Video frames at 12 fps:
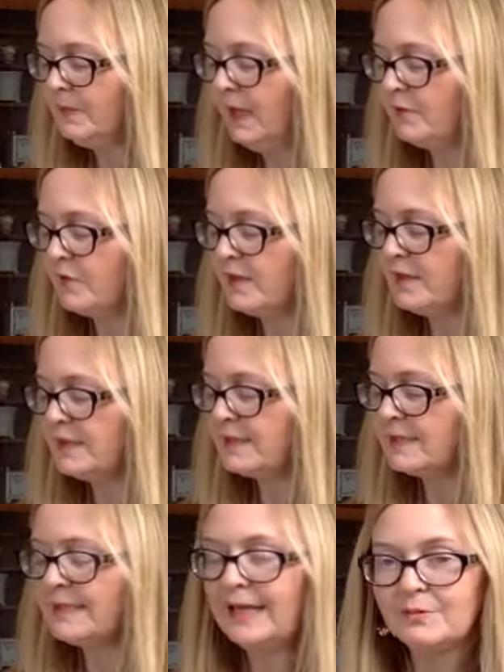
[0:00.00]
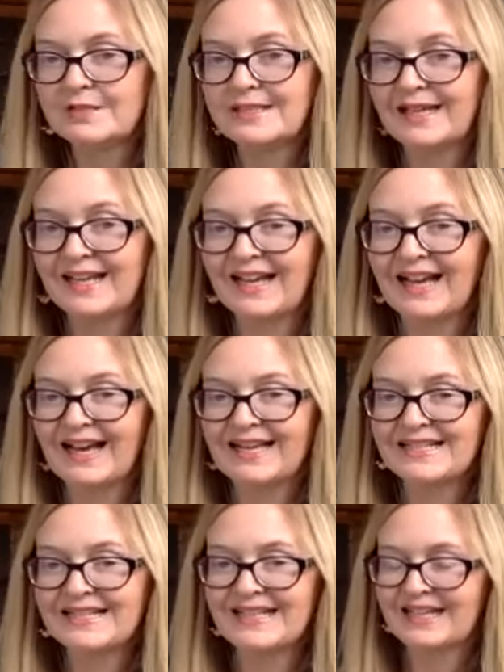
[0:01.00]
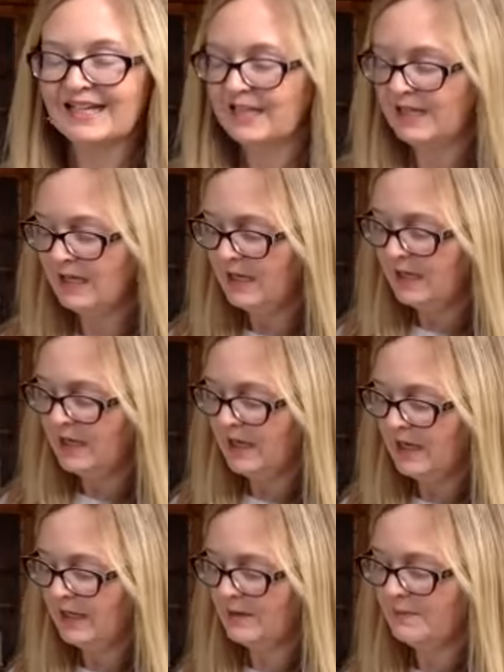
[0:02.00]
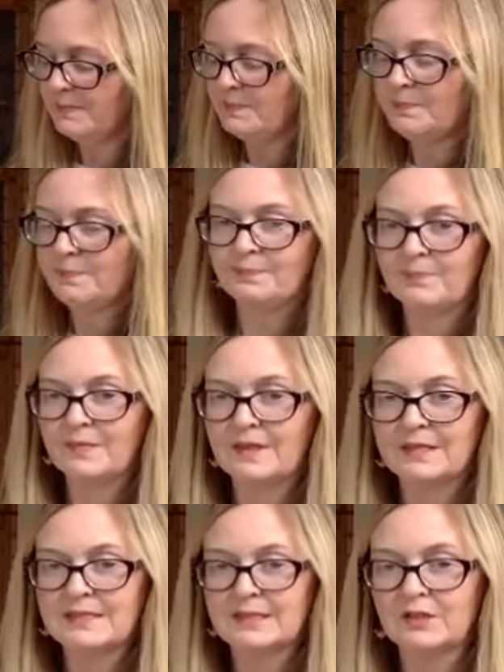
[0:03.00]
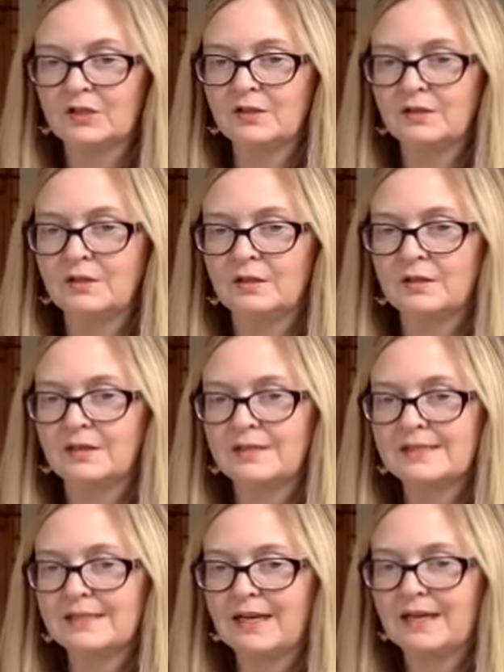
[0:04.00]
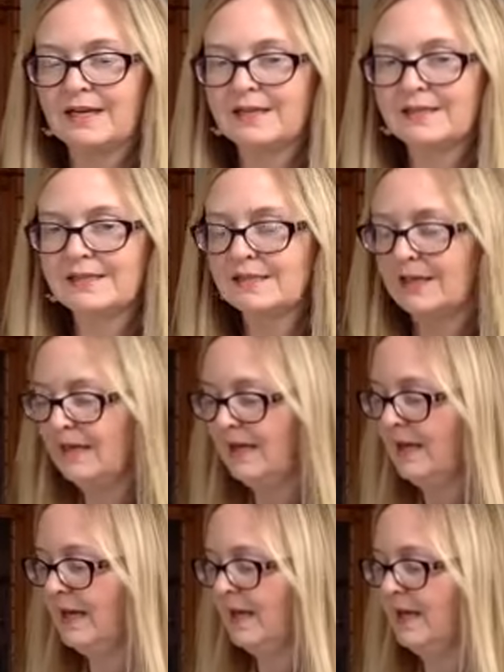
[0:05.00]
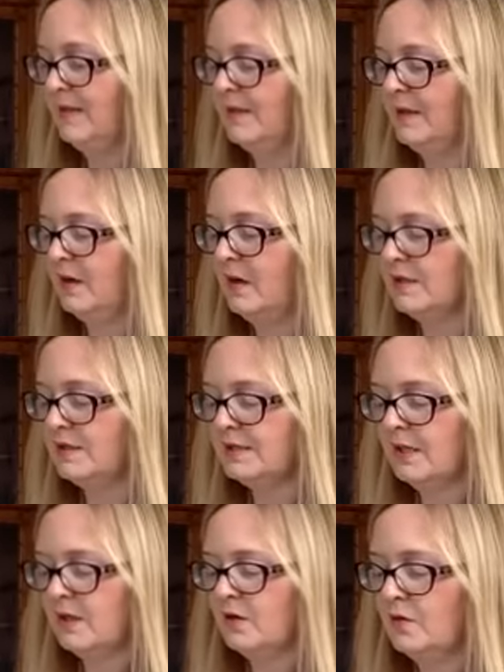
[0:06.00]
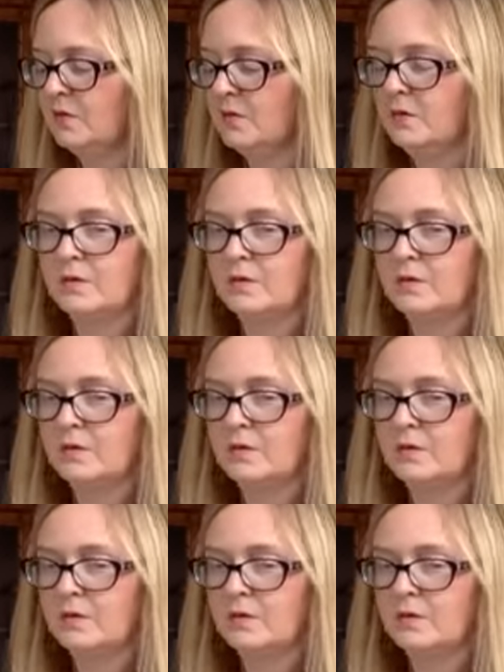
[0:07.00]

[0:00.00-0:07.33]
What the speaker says: And for this table setting, I did the dinner size, and then also